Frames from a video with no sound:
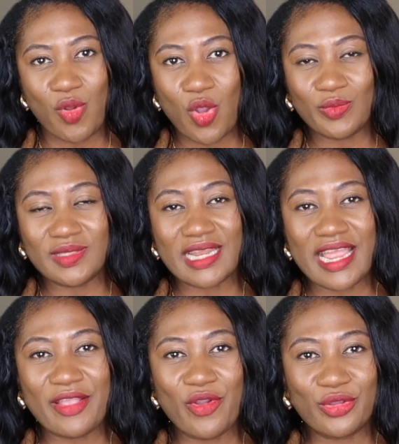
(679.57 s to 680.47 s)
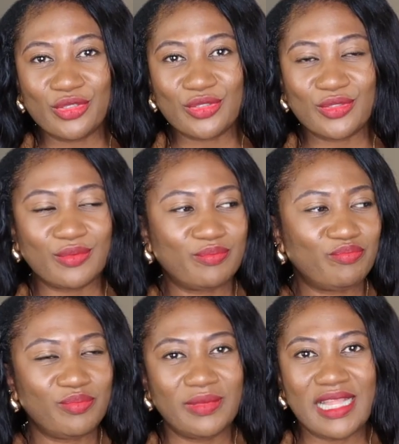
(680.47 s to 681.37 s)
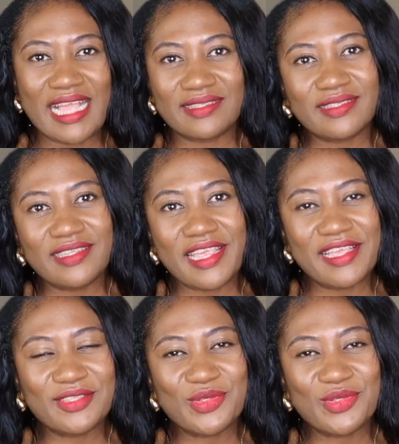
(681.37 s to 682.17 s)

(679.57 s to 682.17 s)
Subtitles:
pumps that I got last year.